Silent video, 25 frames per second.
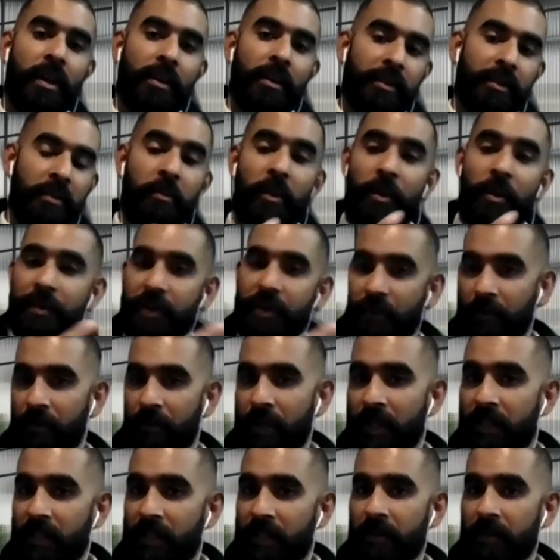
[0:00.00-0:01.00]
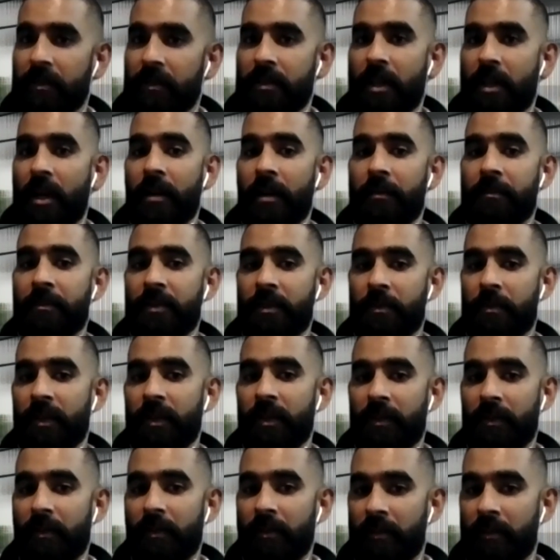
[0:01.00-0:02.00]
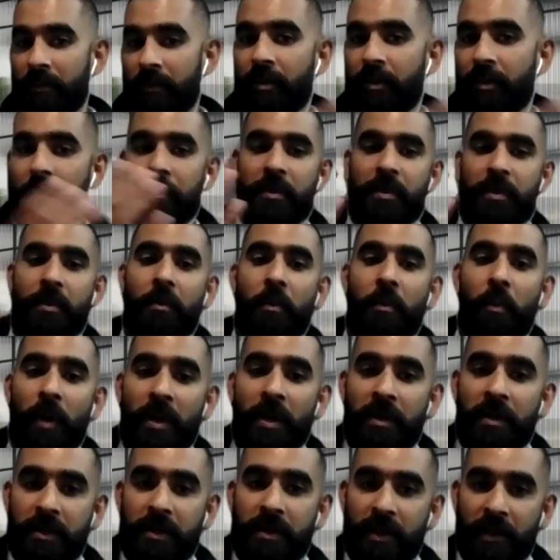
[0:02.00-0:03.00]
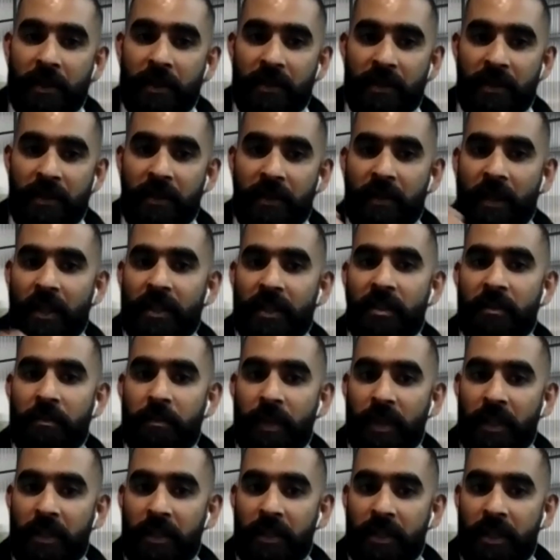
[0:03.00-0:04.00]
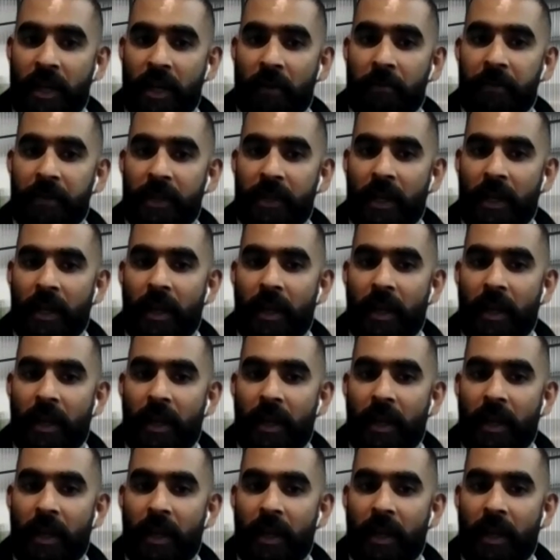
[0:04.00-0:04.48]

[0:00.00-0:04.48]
the most recent times with crypto winter, as it's been dubbed?